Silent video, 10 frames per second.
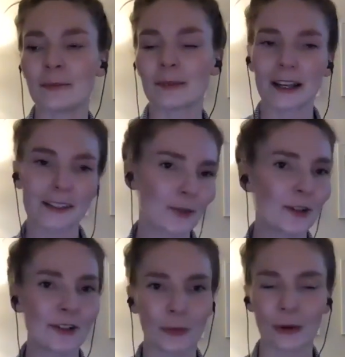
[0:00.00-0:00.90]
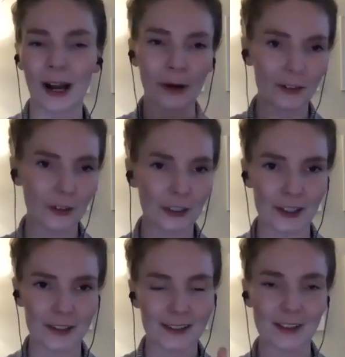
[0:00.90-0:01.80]
customers, or however
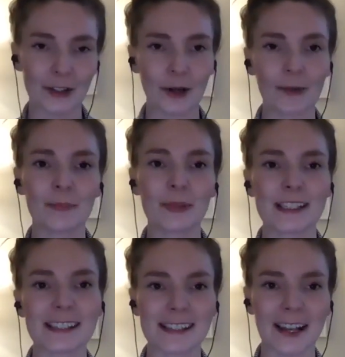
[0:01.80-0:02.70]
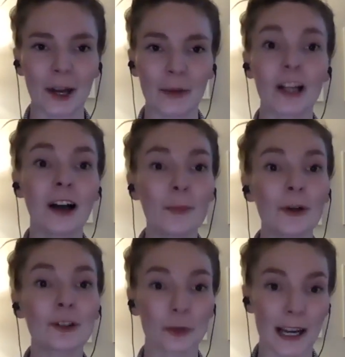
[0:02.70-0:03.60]
your business is set up, a lot
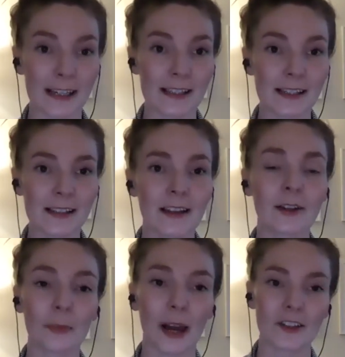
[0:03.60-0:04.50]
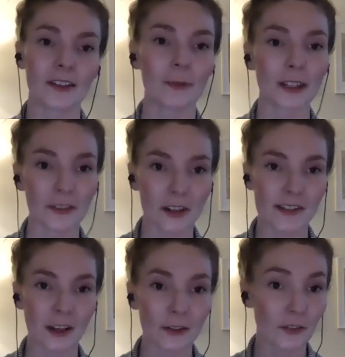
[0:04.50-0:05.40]
more grace and compassion than we give
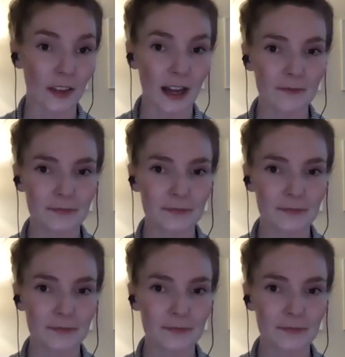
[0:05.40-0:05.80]
ourselves for that.